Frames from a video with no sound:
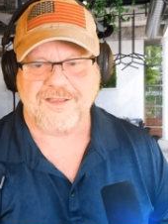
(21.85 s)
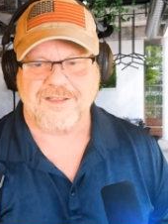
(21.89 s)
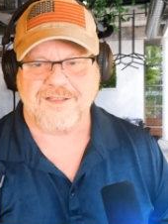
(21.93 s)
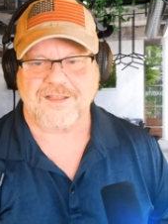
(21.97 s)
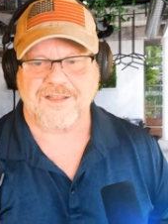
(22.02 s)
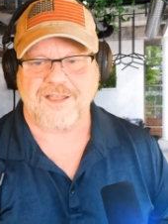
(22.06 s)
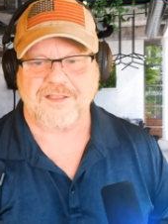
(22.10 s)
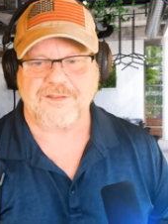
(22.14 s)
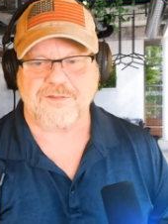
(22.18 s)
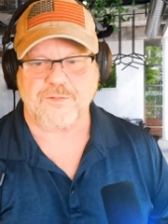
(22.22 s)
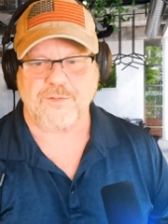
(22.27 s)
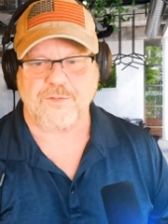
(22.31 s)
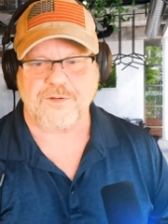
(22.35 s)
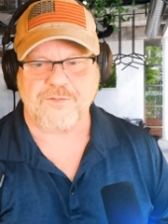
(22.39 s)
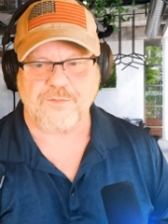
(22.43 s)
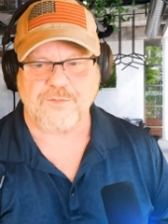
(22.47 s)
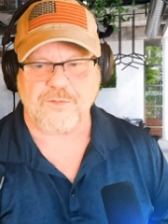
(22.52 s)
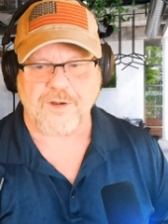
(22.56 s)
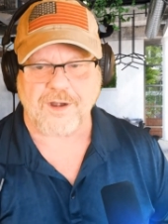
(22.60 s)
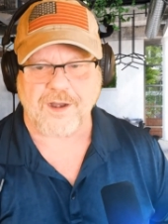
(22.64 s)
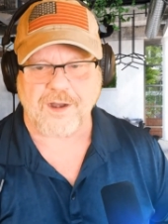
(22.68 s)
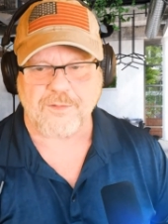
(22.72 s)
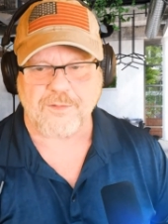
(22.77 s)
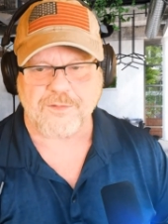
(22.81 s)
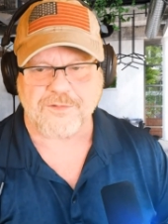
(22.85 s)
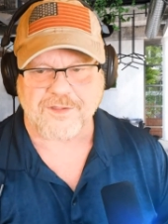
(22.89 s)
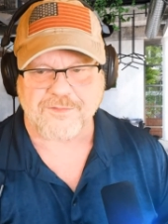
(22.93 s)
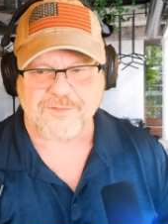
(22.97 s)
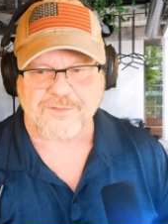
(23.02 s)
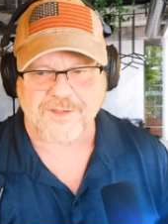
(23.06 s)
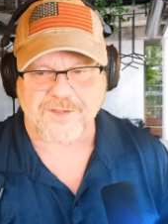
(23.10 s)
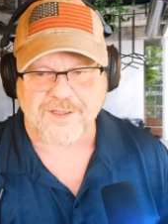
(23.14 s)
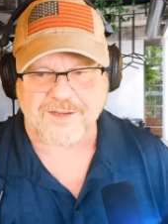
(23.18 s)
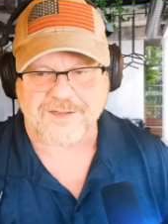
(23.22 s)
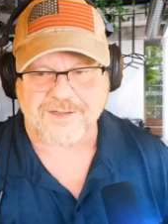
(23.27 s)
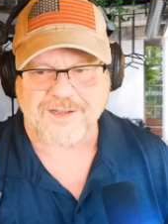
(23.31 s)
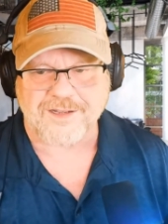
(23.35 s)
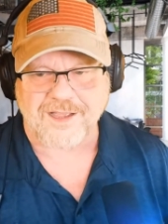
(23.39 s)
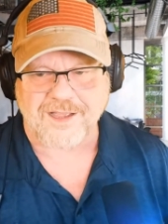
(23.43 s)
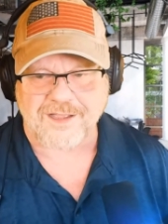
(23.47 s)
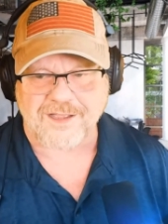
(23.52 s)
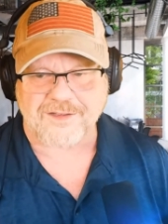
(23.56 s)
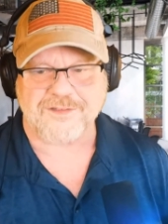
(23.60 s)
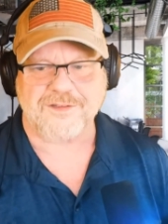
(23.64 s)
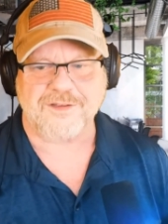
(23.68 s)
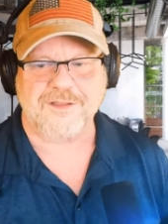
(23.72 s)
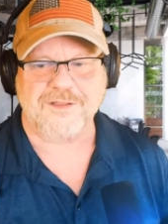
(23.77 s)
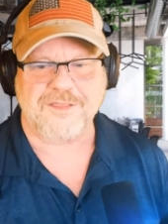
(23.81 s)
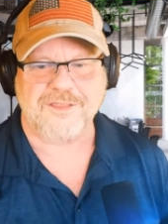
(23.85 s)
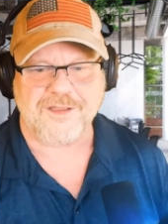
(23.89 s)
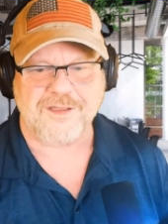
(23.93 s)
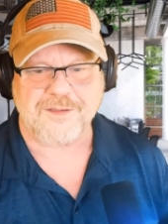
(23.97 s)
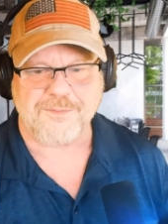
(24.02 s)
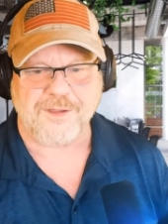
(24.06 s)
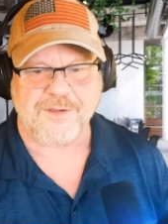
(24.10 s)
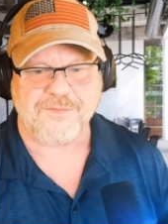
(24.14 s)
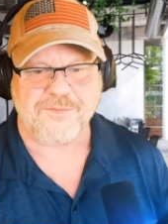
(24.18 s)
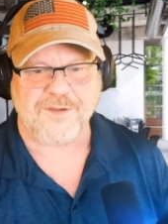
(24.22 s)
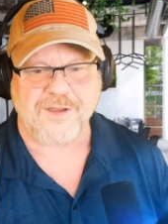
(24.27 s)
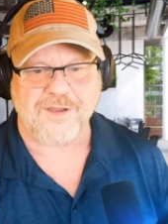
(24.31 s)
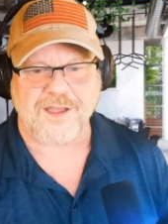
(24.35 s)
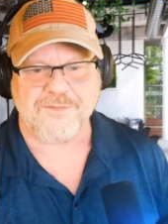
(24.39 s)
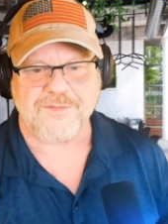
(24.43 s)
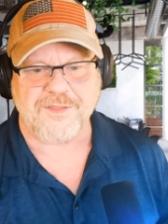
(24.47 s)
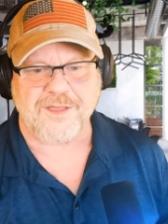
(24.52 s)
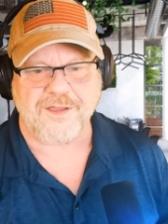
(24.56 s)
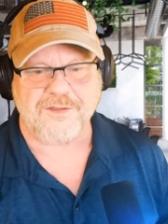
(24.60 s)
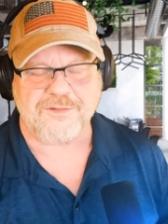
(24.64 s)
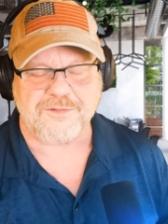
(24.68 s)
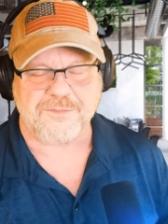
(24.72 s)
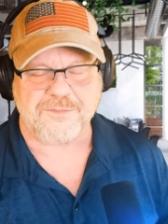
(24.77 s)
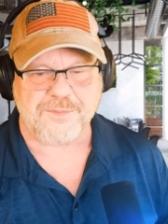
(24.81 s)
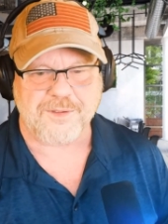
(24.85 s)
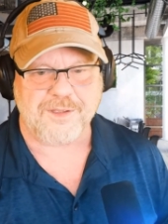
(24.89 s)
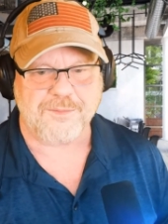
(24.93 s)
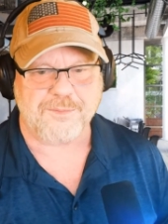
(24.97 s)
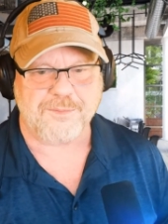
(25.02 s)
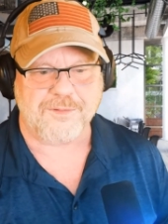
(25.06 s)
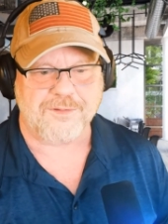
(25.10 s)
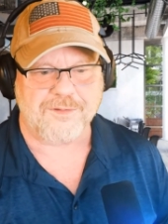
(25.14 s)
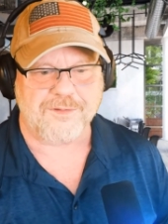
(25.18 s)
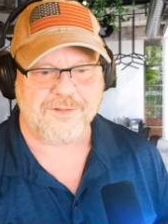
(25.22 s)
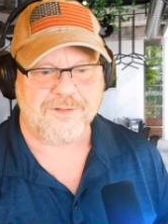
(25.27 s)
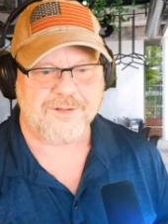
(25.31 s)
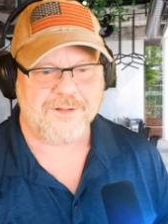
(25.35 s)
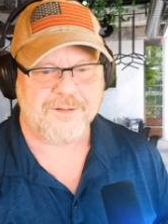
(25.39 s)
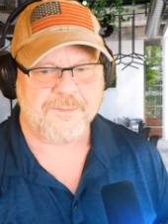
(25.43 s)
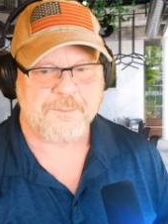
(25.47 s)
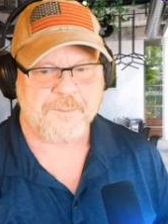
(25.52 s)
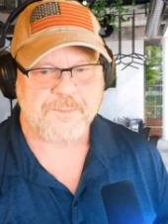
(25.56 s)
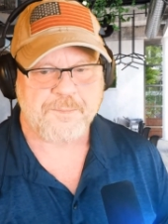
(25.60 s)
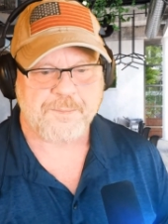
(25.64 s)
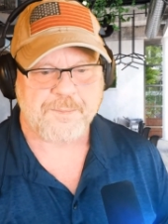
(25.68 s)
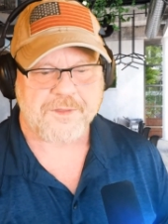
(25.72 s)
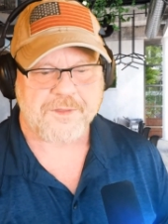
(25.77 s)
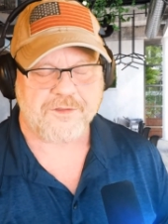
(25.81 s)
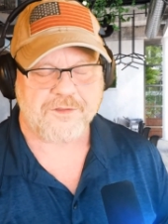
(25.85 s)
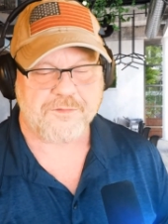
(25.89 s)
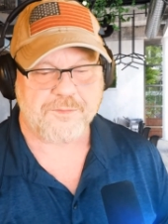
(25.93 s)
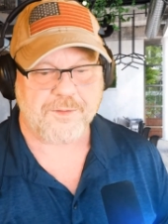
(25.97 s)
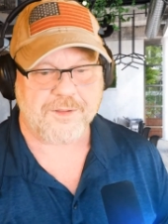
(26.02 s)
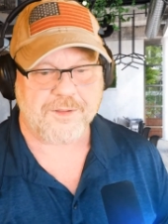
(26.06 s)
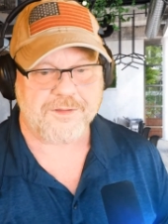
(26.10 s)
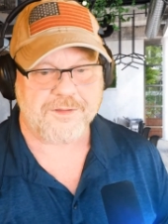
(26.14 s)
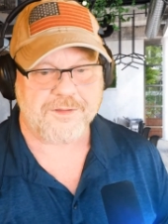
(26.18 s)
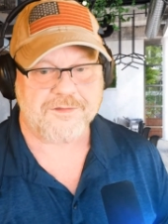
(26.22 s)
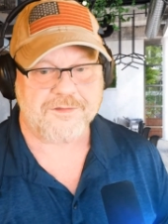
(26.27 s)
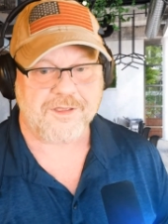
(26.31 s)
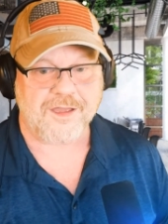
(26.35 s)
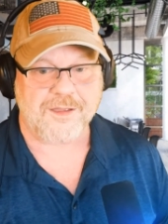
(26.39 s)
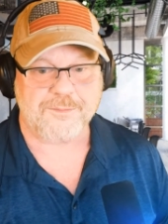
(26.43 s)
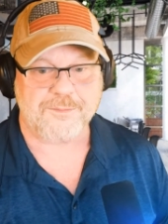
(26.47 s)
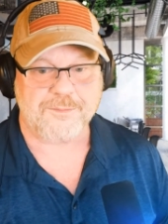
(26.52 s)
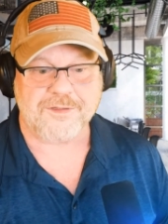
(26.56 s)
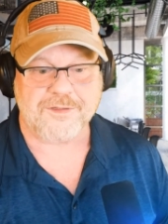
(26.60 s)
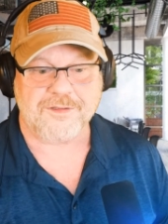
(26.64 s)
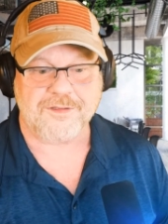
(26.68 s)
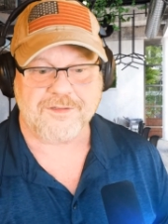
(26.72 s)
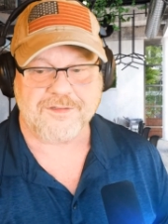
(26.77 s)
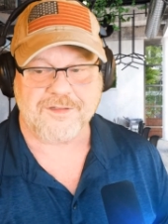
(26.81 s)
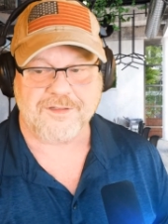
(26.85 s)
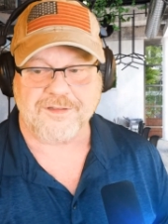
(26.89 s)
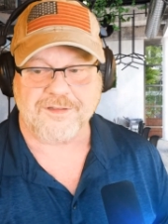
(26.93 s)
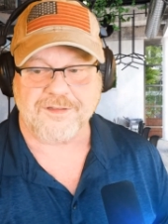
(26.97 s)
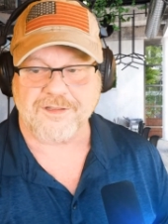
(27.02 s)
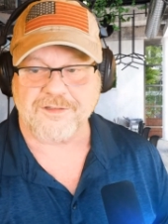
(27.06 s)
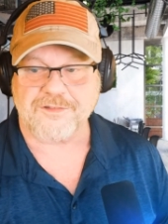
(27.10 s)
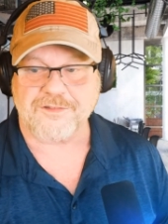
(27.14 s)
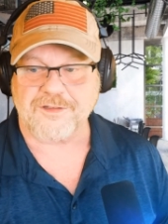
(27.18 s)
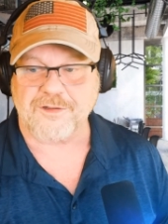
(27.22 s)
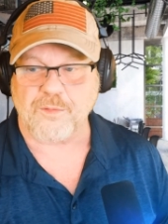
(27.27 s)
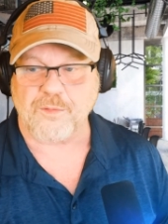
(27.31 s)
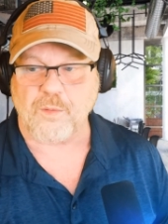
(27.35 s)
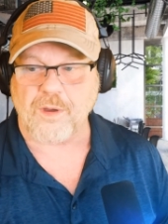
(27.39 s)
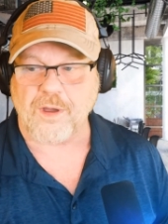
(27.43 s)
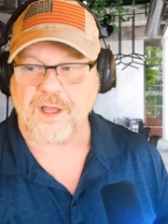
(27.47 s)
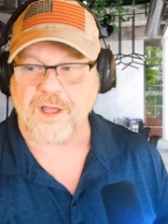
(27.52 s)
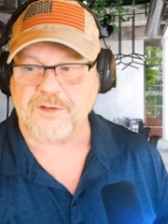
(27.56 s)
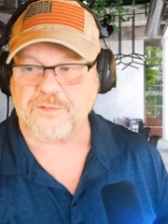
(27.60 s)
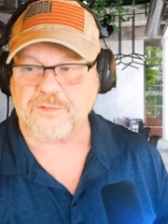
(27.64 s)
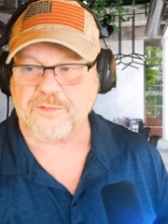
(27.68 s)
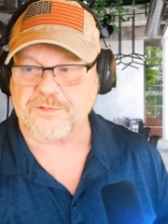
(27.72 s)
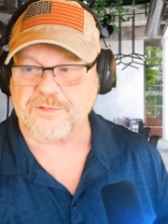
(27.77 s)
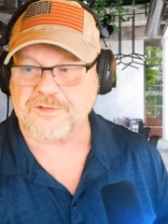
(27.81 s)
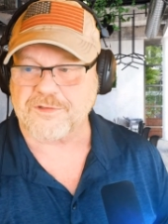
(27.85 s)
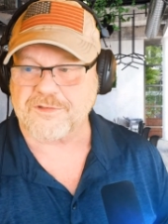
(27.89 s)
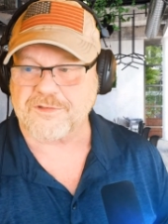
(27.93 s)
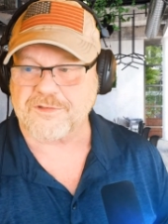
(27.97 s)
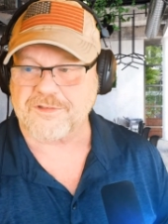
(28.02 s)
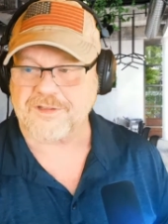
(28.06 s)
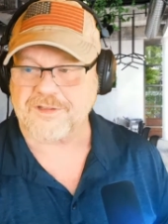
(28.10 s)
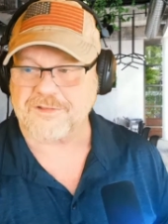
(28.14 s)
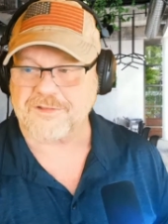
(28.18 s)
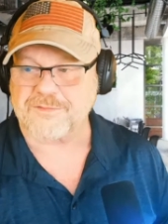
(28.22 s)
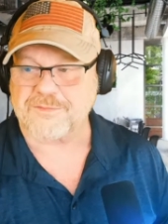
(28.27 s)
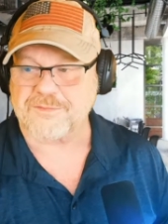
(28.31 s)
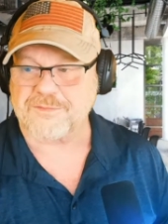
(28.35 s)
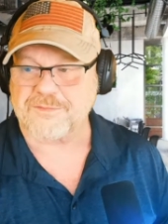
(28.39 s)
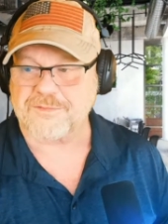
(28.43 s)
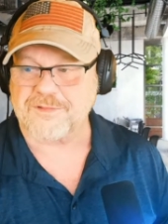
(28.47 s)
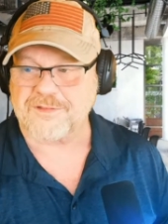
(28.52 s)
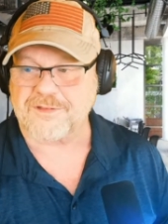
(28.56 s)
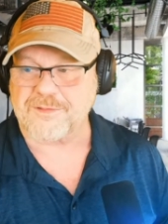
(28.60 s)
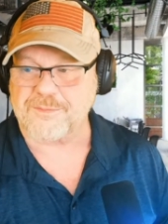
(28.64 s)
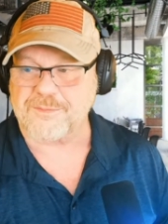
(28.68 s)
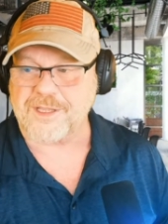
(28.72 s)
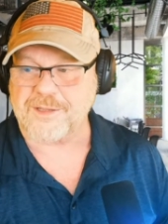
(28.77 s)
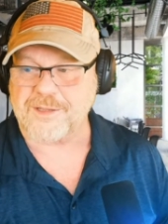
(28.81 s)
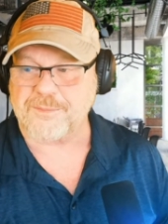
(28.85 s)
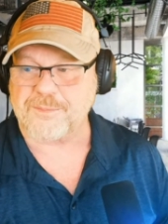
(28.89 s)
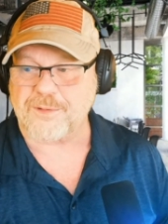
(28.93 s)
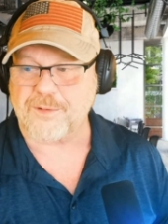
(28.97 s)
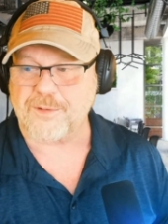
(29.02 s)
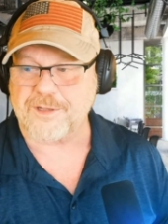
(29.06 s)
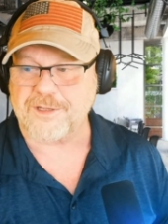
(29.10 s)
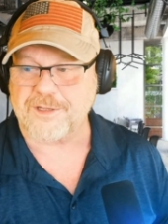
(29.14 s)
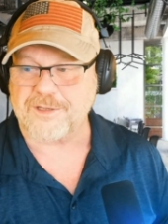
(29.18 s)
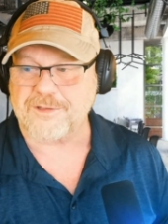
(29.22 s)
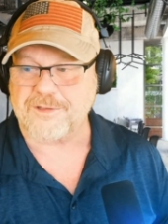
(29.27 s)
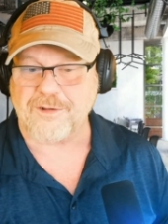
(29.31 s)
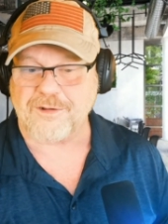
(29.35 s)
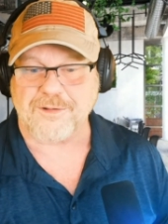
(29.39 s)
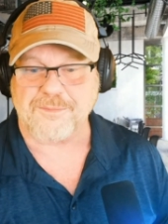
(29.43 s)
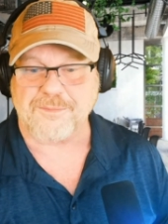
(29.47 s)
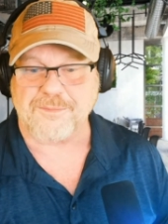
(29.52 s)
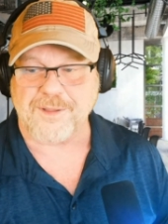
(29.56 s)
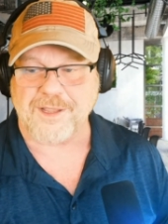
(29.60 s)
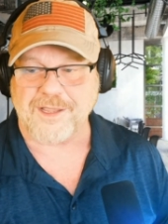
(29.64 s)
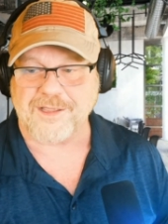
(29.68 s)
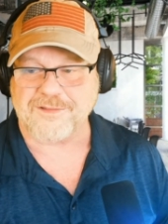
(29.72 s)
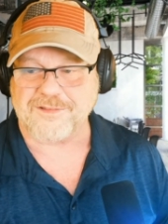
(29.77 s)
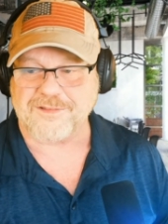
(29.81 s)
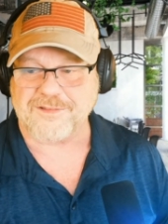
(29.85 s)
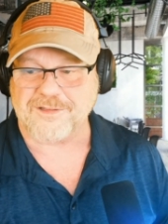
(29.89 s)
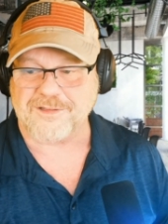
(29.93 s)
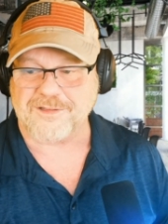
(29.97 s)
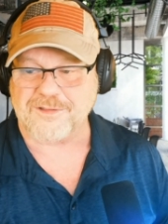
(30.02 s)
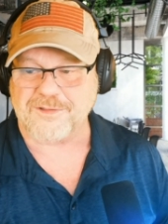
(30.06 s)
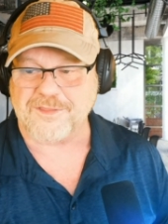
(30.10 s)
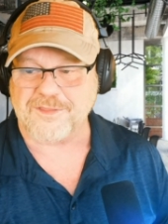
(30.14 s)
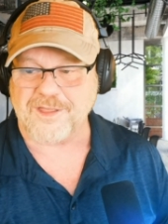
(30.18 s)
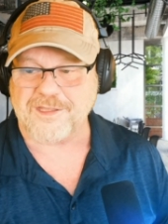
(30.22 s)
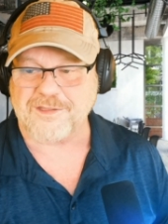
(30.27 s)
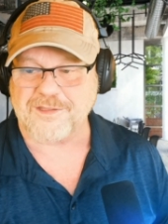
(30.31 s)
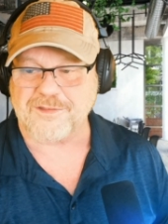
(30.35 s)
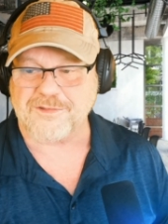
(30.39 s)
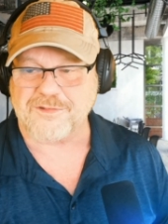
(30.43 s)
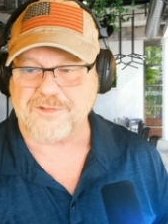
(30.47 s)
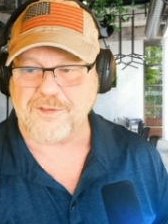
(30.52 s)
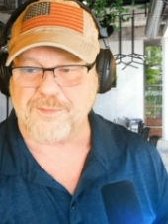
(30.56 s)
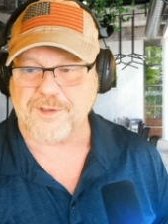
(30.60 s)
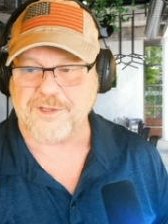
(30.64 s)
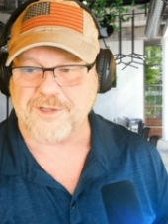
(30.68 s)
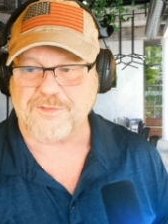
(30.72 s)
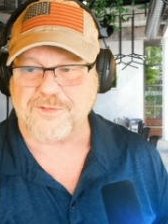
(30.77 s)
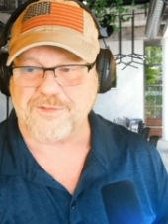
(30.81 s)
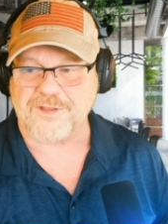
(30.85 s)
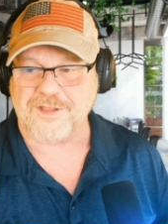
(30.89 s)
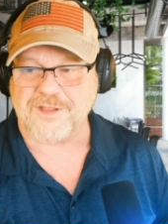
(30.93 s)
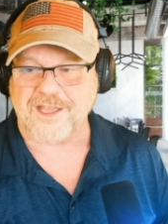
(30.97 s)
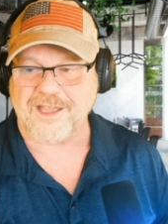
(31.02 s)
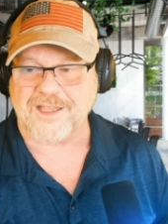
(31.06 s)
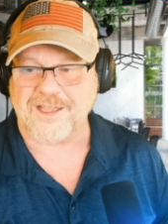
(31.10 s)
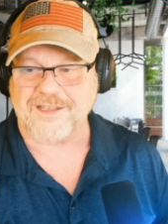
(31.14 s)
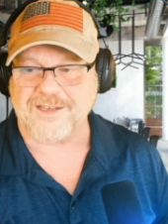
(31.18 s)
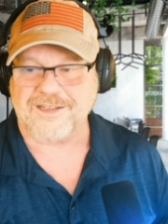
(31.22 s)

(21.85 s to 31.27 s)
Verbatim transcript: last 24 hours, I've had, gosh, I think about 5,000 people spend the time to to listen and watch, which is, is to me pretty darn amazing. So thank you so much for that.